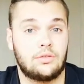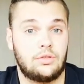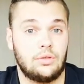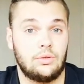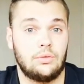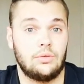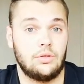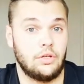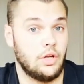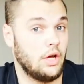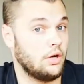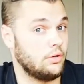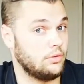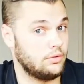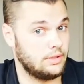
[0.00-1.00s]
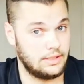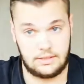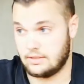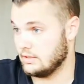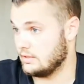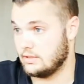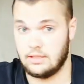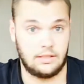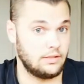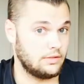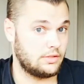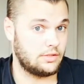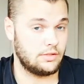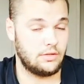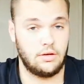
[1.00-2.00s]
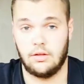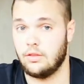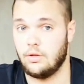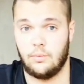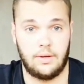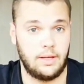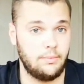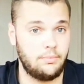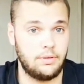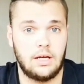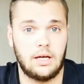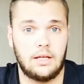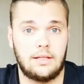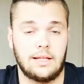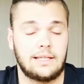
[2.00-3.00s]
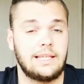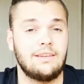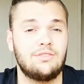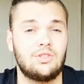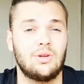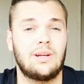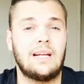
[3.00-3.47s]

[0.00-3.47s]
to no assistance on the web that gives you